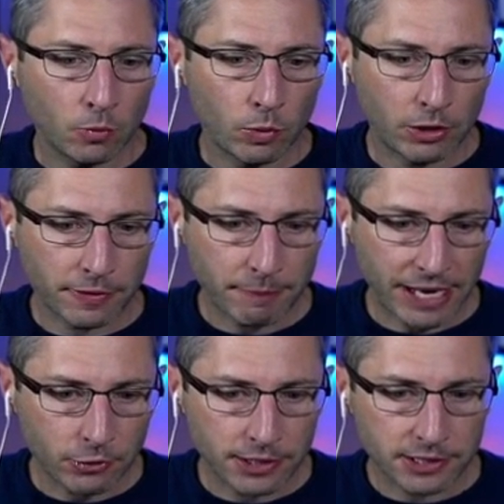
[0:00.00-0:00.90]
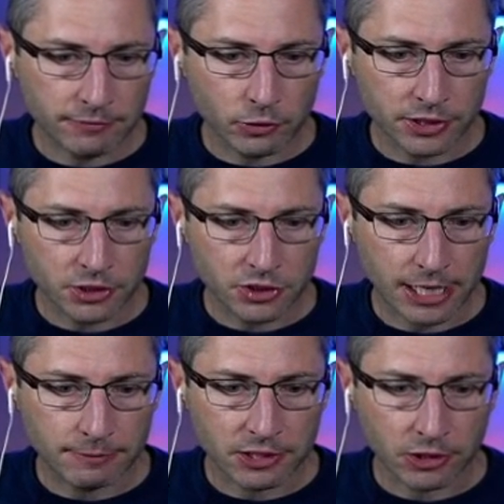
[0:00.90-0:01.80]
Well, the power is voltage
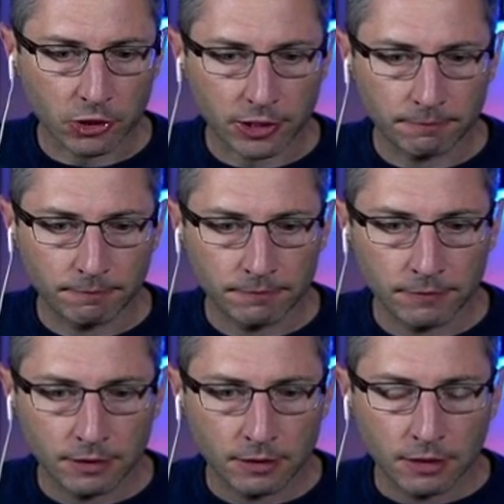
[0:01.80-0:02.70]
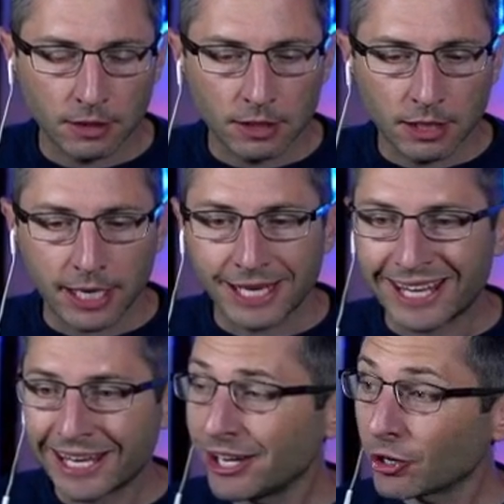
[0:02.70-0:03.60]
times the current. And
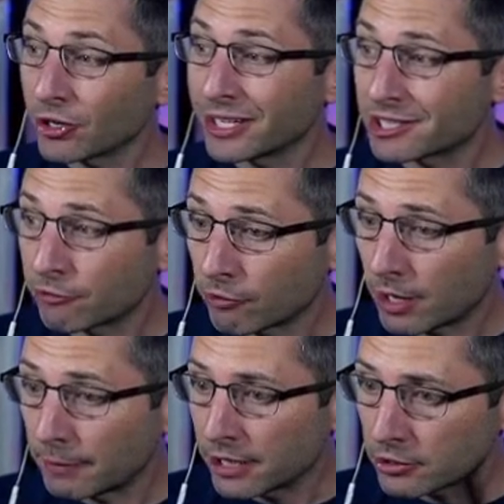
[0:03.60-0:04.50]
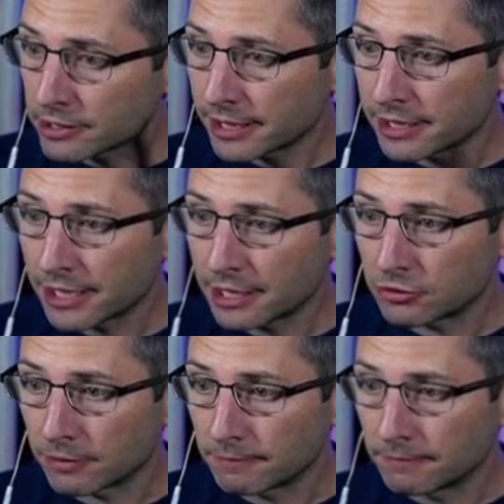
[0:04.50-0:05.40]
here is the rub. Here is the
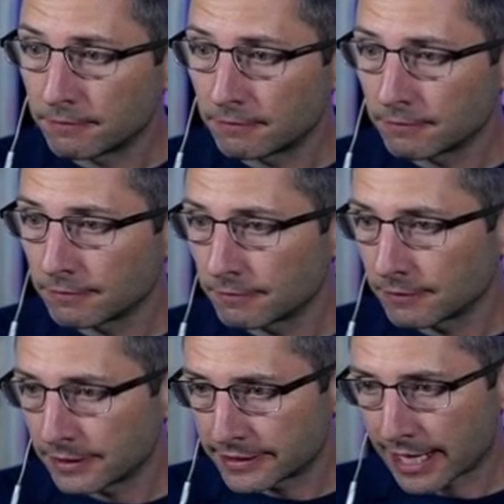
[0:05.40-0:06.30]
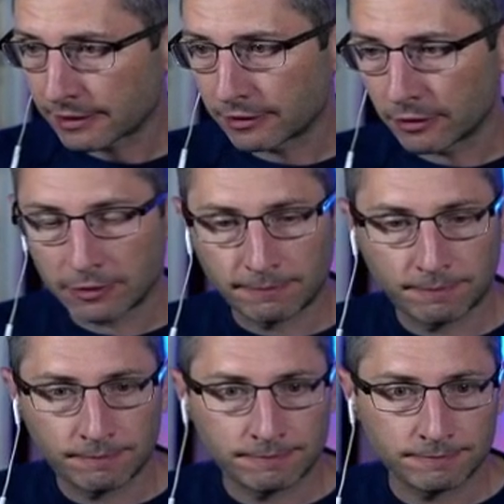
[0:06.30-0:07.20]
conundrum. Exactly, lol.
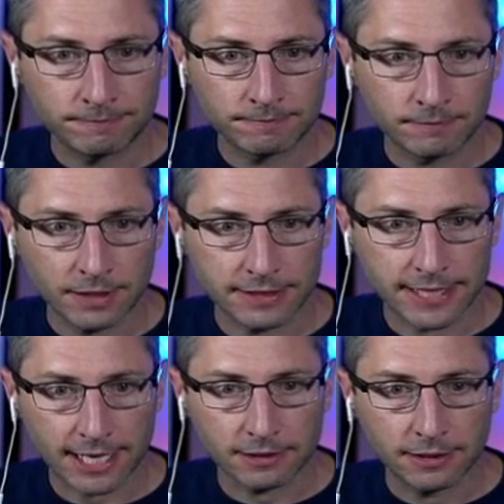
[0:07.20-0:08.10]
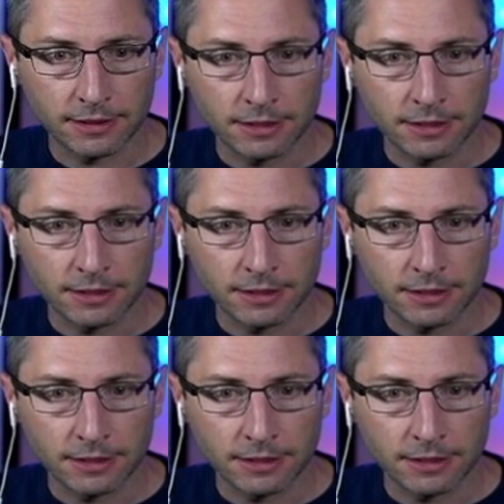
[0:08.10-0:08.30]
Exactly.